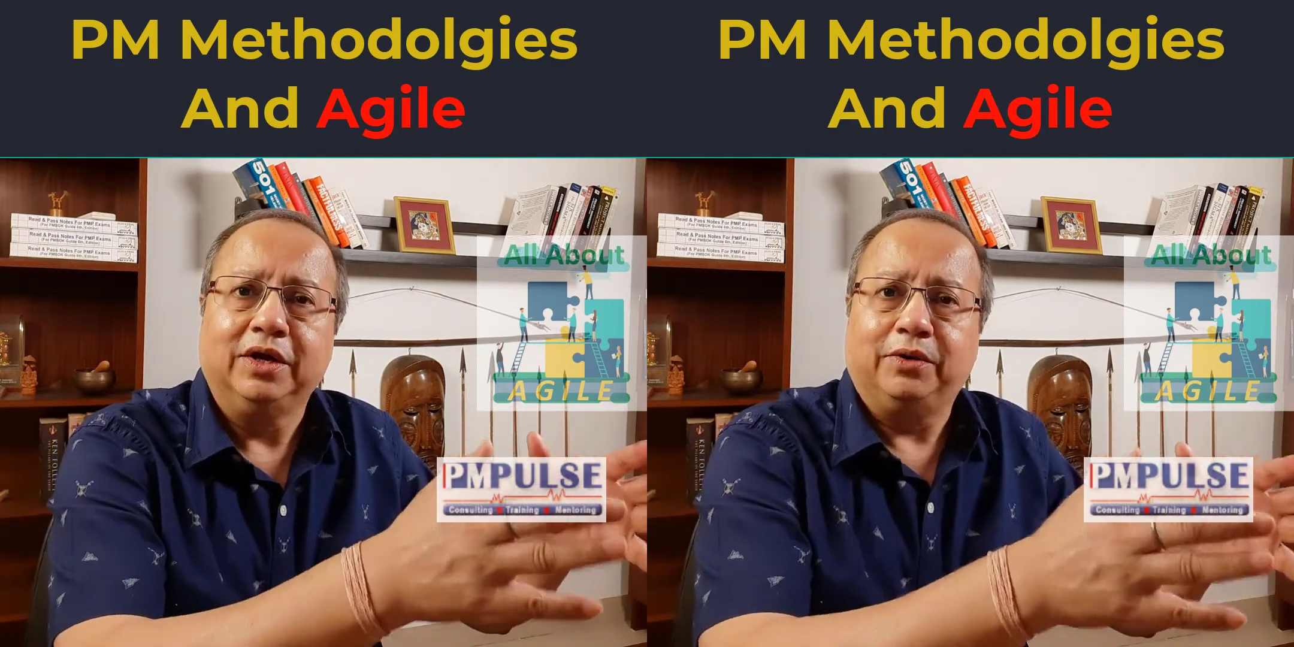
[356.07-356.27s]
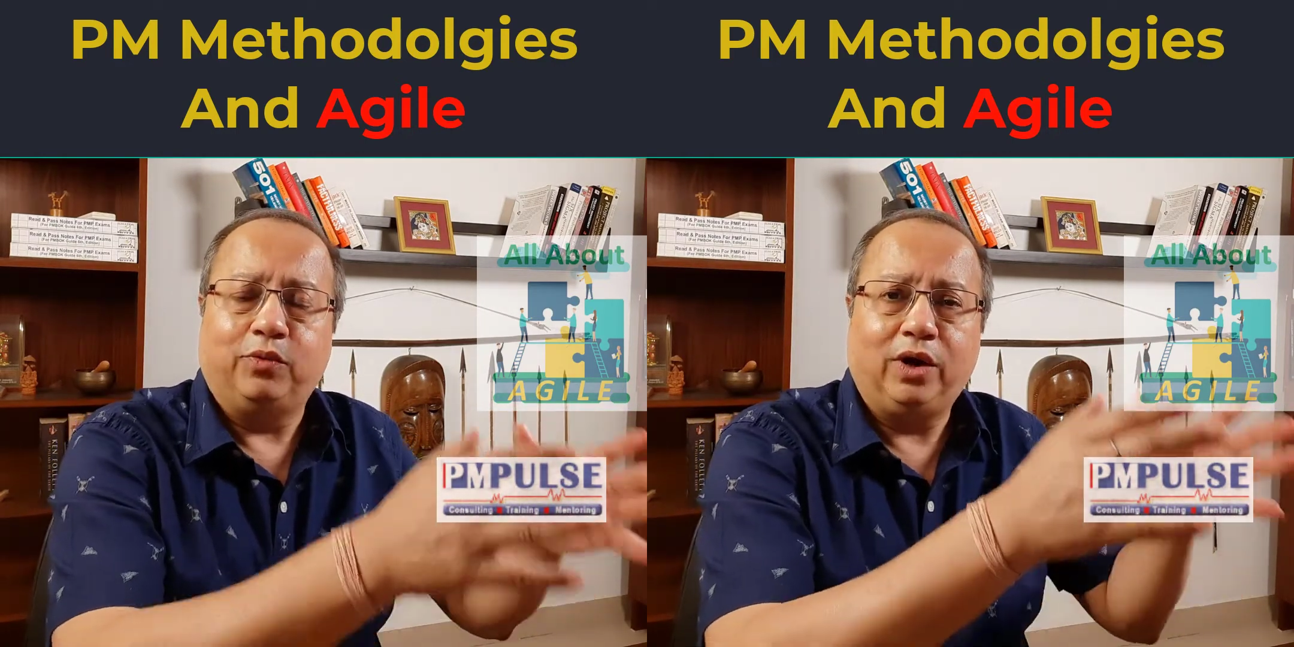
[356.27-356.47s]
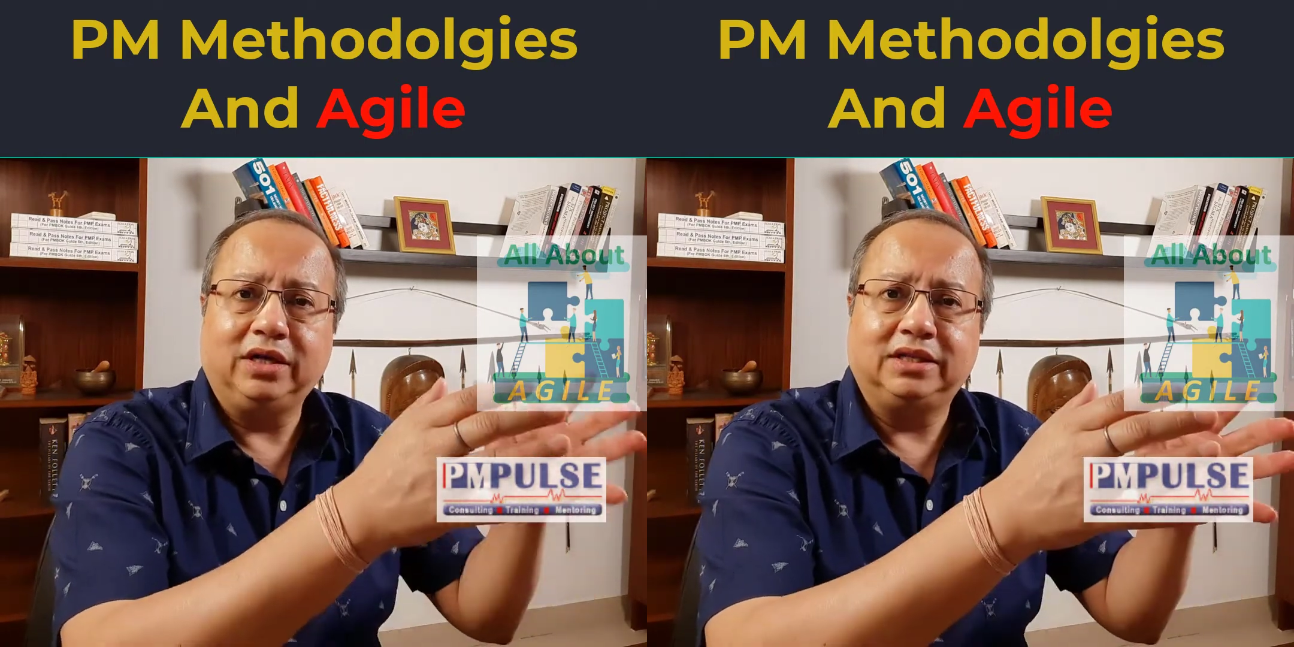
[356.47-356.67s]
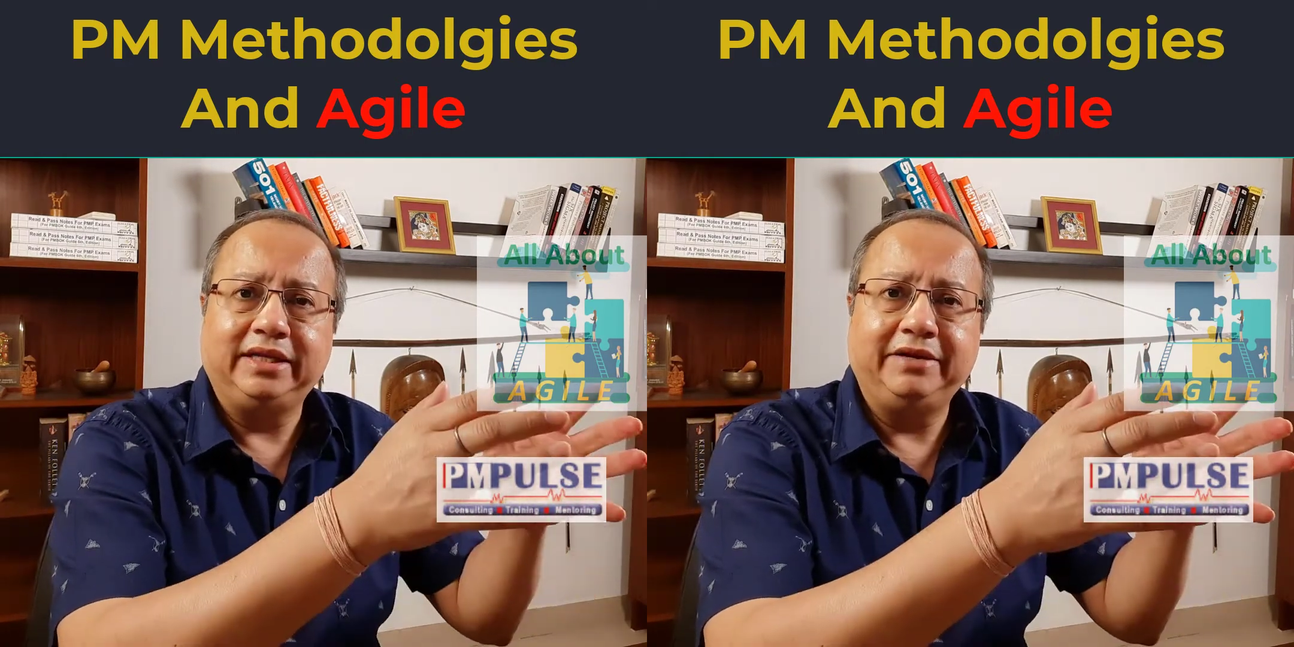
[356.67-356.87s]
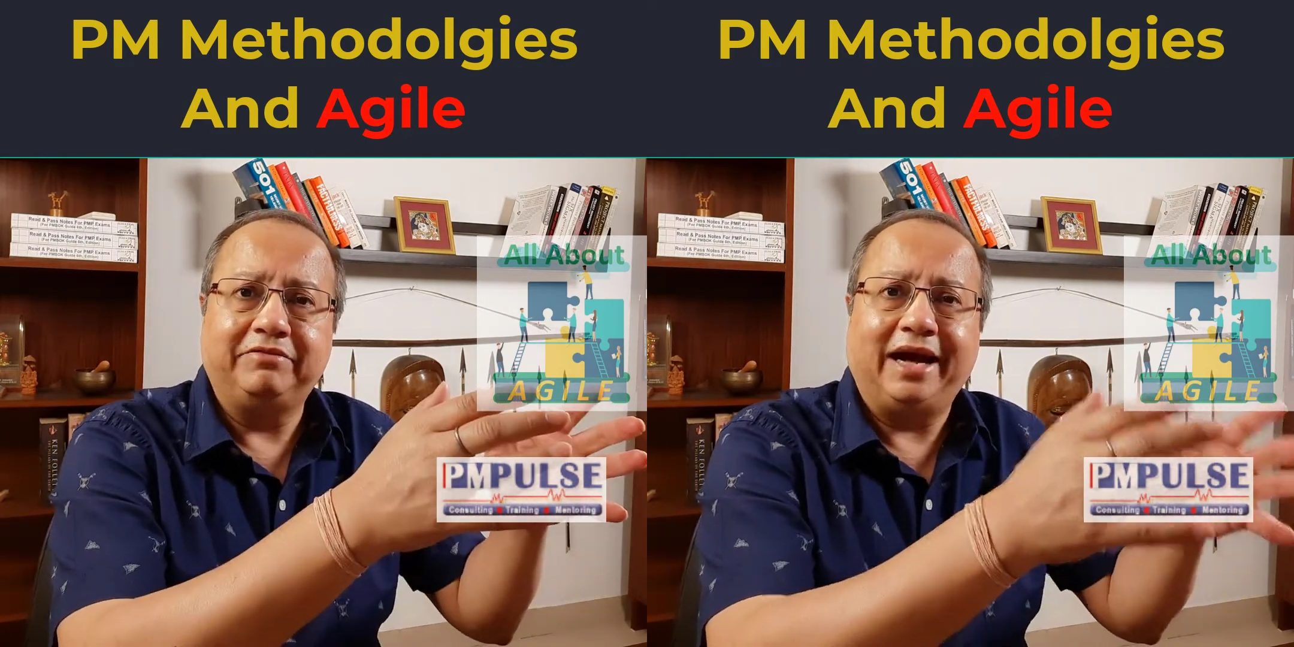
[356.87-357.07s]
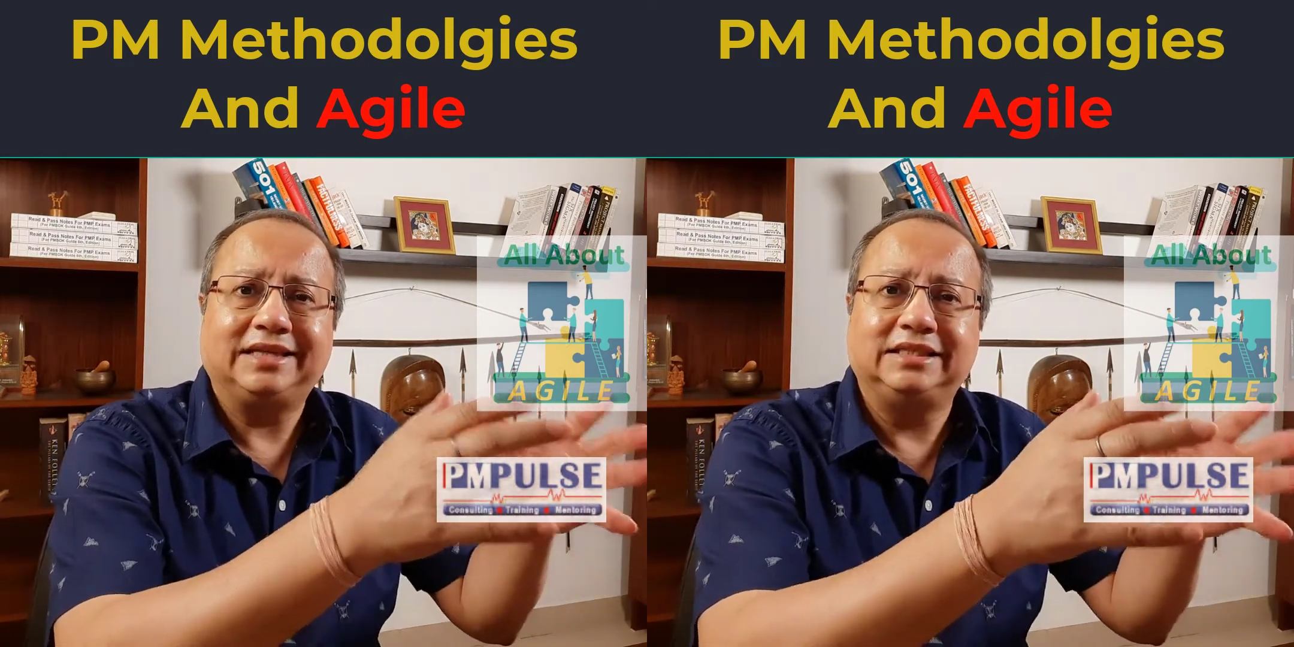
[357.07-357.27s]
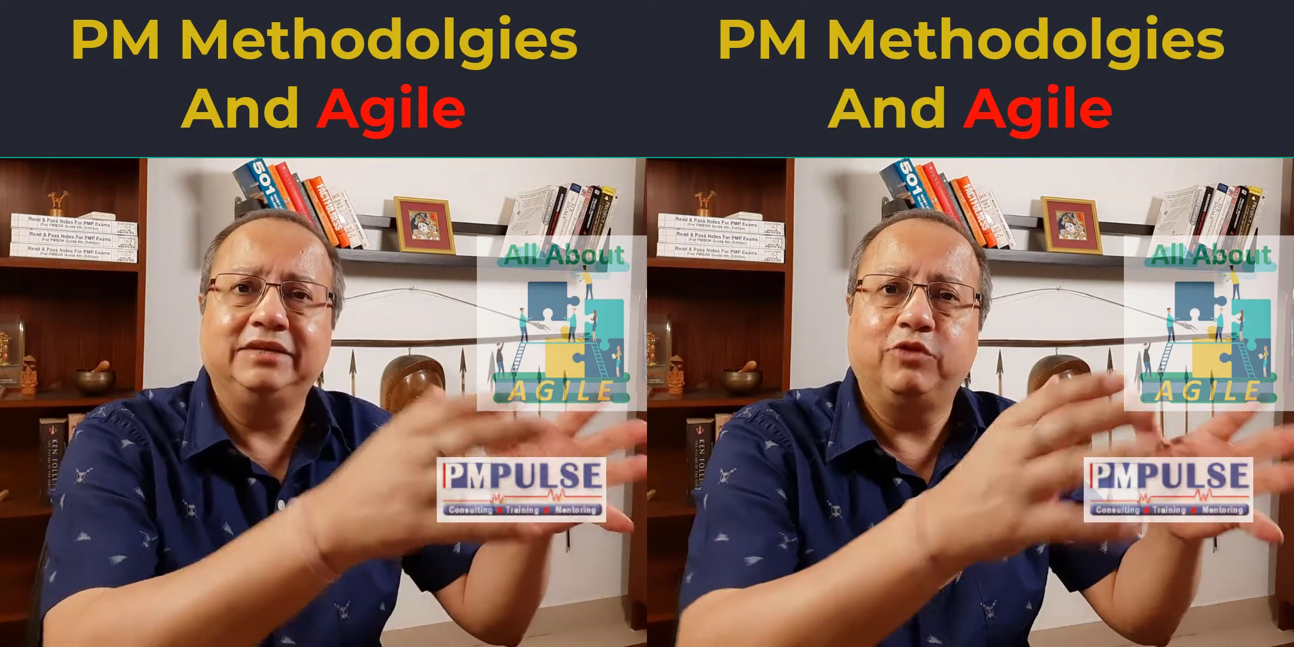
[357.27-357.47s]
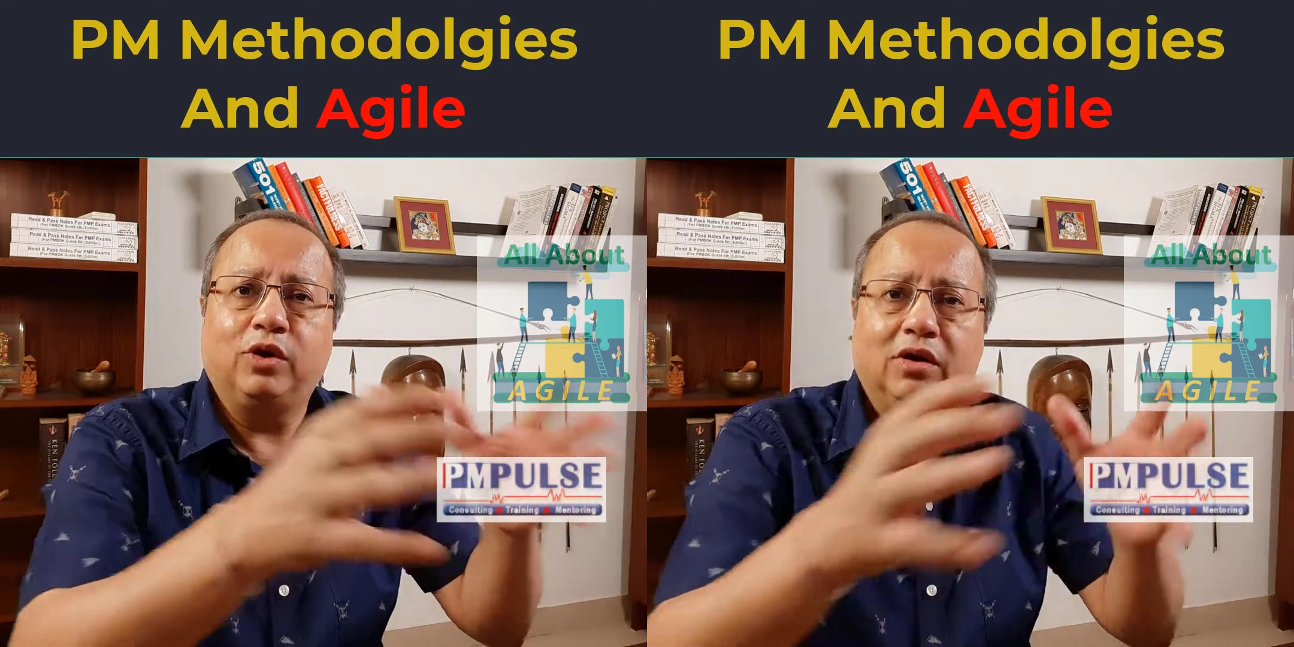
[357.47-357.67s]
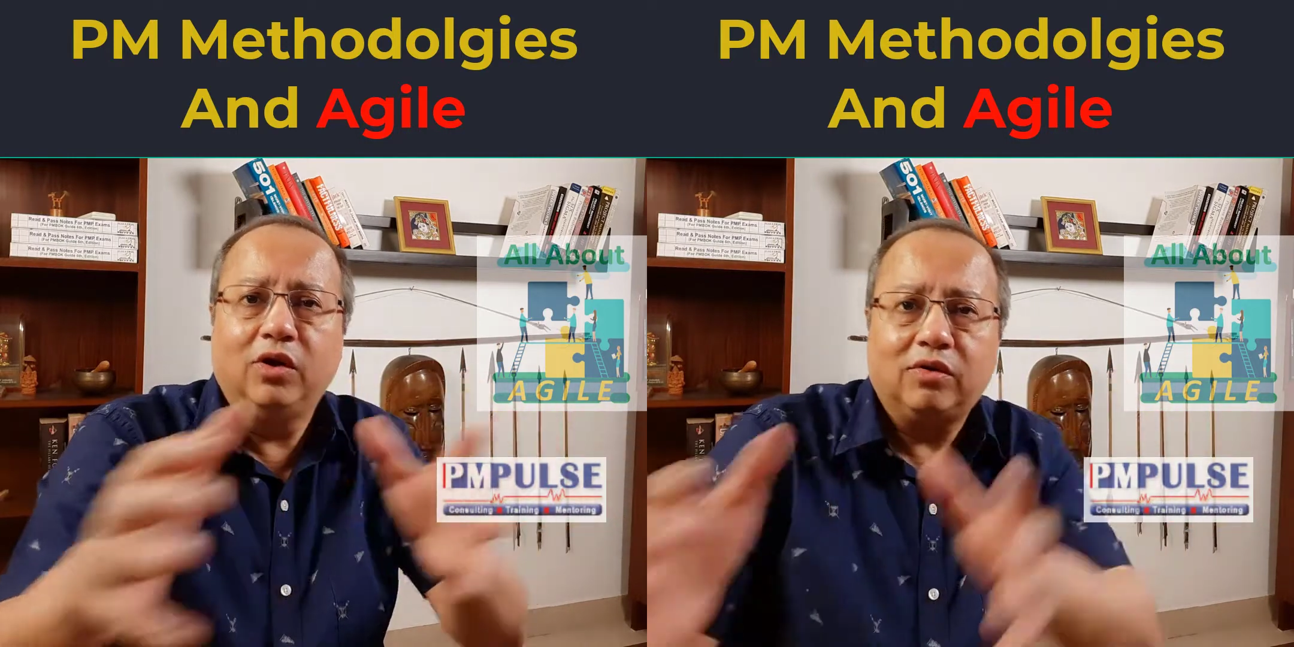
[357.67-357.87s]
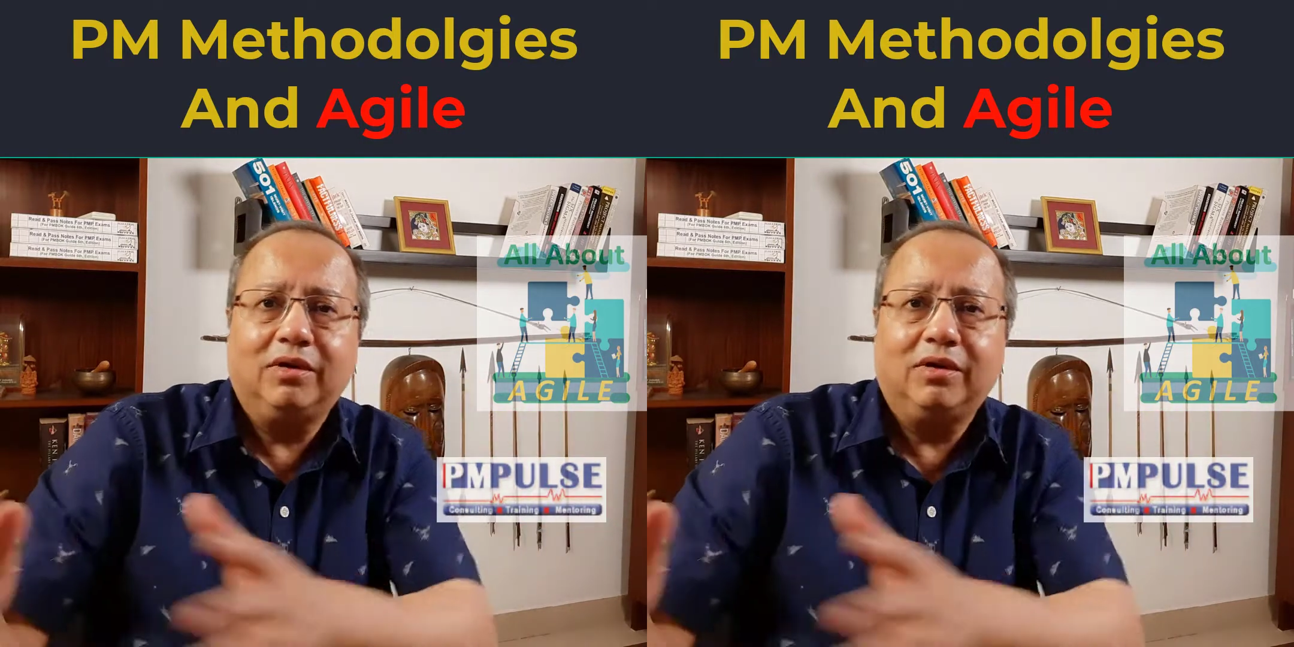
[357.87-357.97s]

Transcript: what the vaccine would look